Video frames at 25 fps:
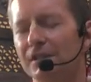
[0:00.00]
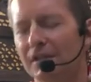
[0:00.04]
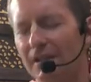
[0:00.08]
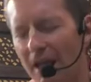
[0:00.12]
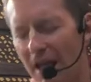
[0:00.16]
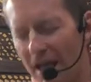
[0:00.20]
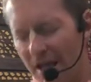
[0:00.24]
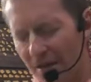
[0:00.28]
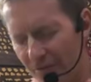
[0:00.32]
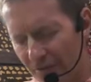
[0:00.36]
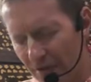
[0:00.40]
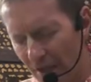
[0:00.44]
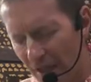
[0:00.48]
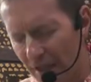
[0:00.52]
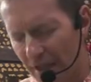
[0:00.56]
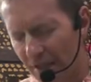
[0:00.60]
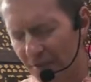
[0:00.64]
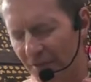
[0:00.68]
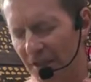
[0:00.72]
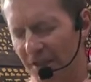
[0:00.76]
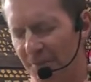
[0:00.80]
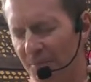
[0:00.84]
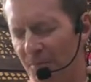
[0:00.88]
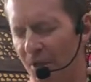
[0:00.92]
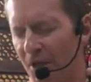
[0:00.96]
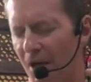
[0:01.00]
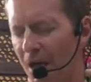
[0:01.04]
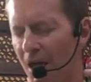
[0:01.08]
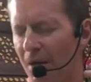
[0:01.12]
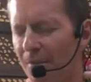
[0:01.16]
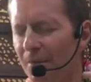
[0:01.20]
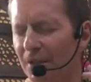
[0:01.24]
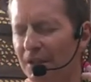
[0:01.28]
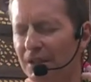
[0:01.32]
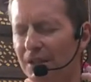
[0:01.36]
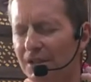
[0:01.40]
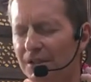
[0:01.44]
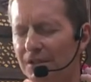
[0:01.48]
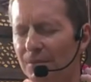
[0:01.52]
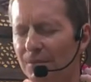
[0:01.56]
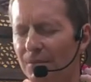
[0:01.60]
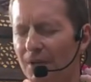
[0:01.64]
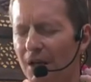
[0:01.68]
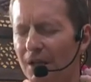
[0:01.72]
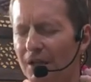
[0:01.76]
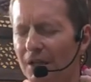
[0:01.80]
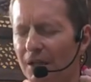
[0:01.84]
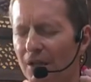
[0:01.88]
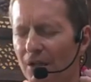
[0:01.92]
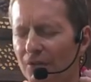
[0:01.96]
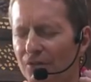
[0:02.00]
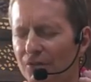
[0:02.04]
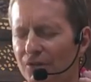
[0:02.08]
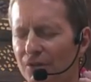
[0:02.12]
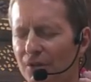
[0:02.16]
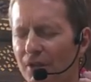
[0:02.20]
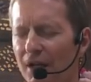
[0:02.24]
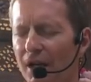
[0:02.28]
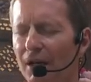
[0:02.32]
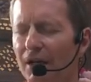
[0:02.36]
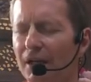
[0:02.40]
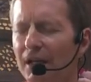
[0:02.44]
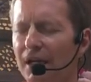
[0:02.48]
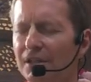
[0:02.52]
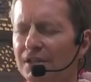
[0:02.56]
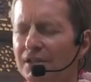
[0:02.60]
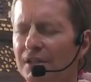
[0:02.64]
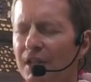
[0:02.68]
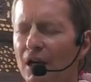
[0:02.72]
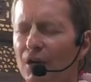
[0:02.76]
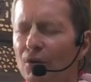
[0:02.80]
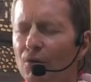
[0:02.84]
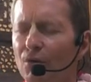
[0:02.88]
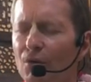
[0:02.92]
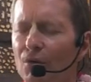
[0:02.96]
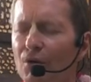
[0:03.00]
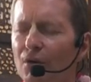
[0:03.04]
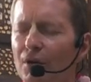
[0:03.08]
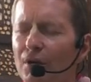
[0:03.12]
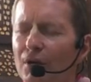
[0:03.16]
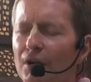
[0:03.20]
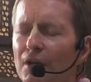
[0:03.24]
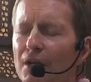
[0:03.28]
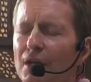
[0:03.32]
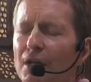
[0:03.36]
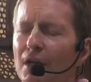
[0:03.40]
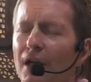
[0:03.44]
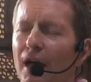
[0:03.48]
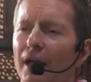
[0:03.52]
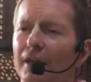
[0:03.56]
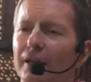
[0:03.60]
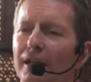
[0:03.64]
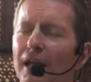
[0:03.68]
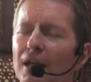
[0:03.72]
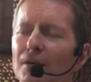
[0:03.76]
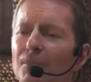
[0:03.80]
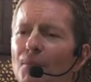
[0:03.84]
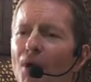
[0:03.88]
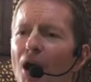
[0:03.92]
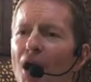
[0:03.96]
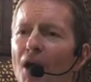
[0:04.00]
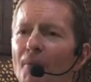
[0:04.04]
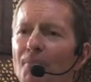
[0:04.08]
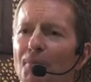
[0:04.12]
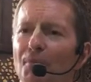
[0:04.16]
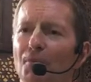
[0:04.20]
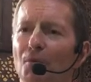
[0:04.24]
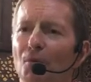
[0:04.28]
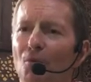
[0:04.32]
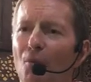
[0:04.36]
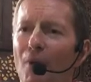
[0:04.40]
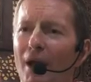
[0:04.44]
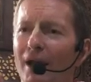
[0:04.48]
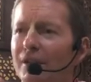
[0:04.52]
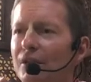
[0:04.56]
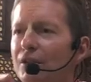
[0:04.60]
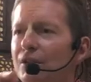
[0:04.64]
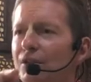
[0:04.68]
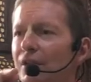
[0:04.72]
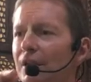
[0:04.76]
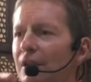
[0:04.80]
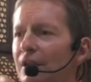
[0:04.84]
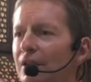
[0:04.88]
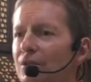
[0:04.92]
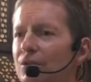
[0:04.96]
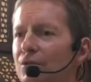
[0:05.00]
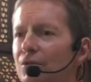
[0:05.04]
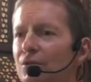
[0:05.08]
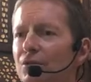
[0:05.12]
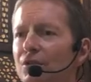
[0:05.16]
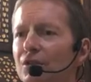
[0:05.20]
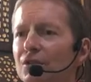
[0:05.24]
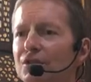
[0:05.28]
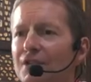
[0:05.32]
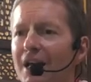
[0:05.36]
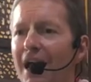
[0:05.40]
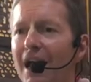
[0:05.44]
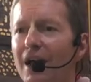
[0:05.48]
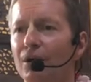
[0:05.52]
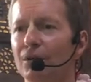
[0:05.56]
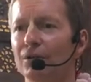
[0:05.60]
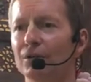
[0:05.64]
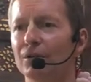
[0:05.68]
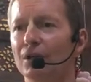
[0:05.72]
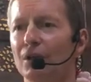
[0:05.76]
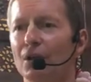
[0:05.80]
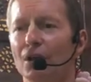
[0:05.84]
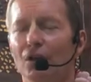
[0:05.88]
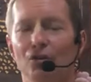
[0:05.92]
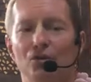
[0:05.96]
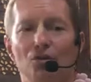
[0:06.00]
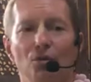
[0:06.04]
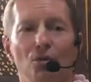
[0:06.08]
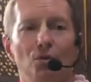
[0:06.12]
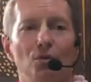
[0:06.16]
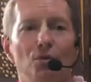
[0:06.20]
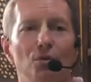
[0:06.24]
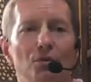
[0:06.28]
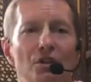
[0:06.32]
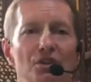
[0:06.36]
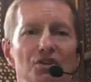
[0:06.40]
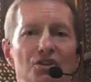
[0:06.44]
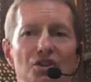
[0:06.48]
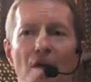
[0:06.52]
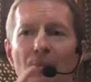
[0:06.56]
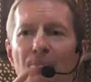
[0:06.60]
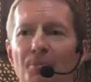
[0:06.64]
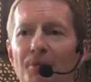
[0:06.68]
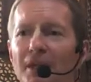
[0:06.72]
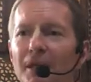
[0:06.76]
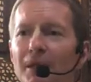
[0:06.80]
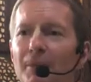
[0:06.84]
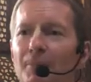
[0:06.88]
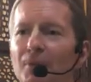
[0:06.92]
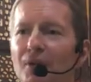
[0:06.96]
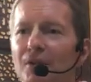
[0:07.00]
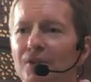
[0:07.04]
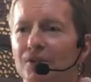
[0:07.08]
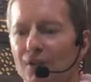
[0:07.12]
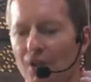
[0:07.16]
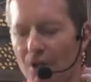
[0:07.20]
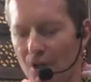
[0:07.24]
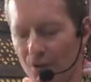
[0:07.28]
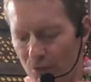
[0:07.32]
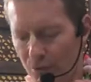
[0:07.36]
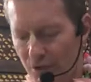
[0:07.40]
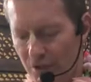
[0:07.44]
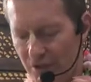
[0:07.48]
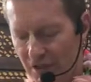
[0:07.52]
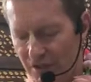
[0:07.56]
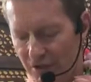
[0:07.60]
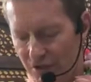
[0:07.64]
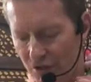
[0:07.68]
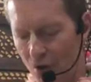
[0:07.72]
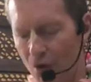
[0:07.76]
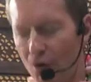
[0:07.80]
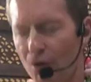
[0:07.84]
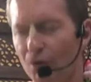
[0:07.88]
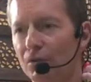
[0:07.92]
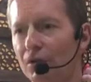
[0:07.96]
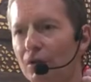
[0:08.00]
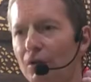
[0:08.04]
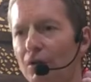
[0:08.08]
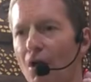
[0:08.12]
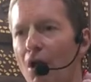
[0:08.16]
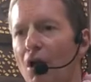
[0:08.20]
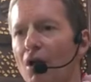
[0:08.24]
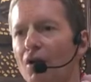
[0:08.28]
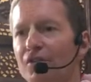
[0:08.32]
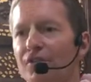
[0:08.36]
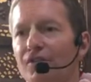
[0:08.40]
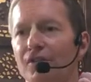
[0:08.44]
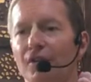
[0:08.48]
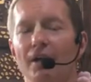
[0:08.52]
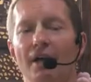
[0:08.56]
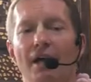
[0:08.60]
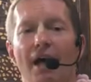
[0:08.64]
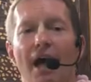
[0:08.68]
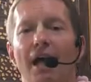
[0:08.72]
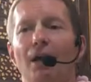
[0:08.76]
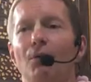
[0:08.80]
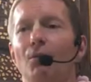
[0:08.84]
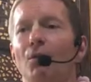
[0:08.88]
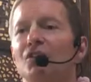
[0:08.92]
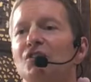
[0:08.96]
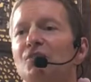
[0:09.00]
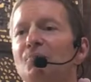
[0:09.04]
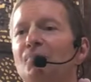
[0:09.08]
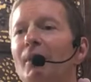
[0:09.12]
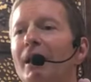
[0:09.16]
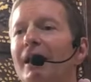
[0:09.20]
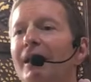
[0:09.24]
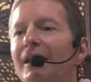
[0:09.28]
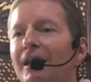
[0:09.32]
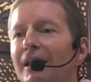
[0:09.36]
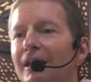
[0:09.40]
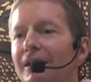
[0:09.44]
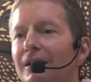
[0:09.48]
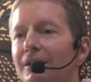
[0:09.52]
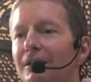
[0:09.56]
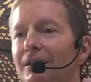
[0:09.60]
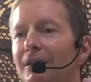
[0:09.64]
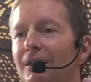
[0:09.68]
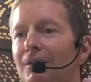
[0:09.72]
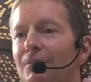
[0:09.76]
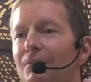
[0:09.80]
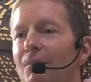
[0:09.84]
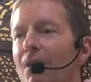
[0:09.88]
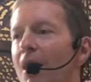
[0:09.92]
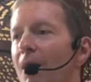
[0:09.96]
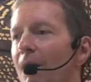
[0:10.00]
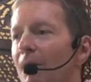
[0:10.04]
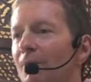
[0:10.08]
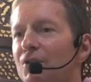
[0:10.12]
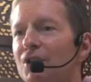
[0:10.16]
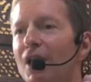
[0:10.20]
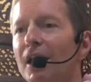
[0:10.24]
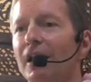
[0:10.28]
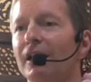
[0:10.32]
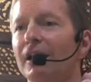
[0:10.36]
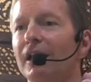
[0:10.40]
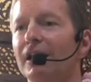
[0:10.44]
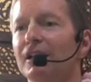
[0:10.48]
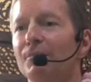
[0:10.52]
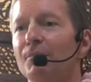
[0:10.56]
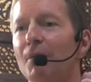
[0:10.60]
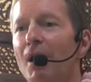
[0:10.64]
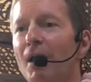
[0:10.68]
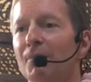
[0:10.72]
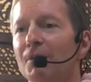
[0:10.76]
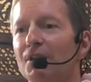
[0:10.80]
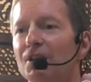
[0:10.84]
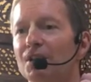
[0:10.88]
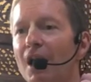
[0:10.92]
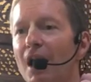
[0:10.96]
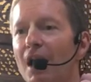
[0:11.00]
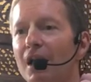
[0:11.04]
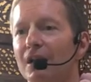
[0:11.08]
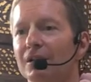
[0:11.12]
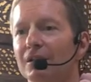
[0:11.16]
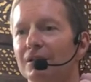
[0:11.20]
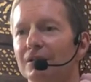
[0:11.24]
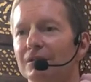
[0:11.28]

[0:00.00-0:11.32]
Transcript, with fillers: gave Dandavat Pranam at the Samadhi of Srila Das Thakur. And then Mahaprabhu went into the town to all the shopkeepers with his own cloth and was begging Jagannath Mahaprasad